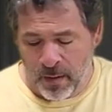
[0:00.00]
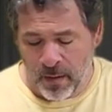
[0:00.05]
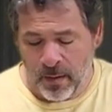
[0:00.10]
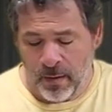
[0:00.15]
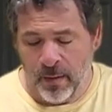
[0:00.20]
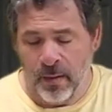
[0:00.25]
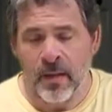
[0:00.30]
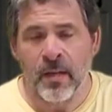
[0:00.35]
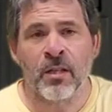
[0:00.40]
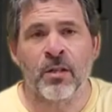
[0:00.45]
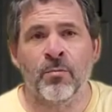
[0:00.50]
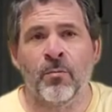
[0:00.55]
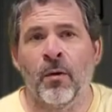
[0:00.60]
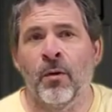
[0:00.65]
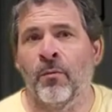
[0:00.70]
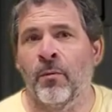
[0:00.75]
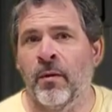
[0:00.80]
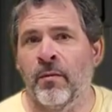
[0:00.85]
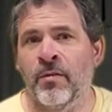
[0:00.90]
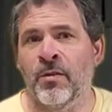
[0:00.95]
In this
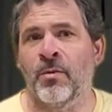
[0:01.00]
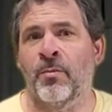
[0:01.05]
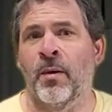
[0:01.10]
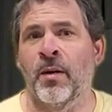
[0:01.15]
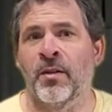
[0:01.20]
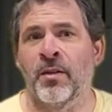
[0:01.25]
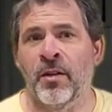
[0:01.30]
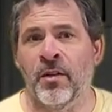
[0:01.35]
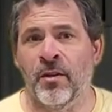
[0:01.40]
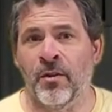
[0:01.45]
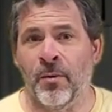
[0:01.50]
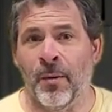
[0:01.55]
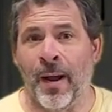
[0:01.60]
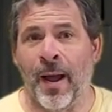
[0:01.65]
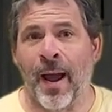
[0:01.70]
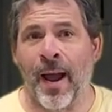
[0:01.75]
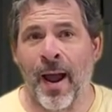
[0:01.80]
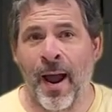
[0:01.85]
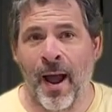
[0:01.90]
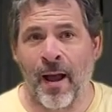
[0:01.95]
one, we've switched to a
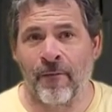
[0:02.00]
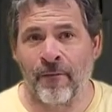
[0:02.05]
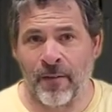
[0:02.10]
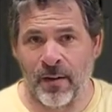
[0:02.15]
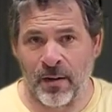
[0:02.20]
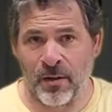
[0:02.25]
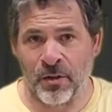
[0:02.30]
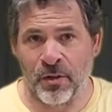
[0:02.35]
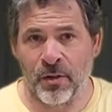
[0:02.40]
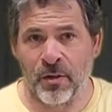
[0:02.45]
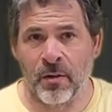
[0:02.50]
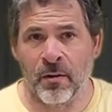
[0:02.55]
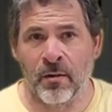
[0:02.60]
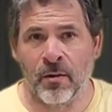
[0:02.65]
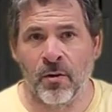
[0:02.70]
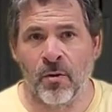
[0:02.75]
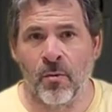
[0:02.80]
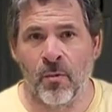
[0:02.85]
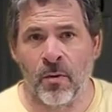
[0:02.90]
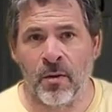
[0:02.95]
half inch
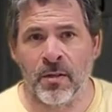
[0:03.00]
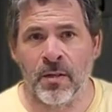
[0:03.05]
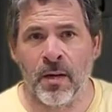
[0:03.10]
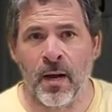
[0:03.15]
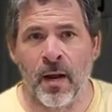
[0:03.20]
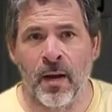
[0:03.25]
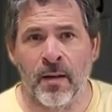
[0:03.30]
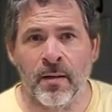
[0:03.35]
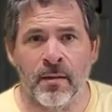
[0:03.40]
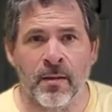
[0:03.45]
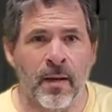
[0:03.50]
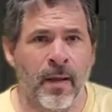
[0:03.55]
core size,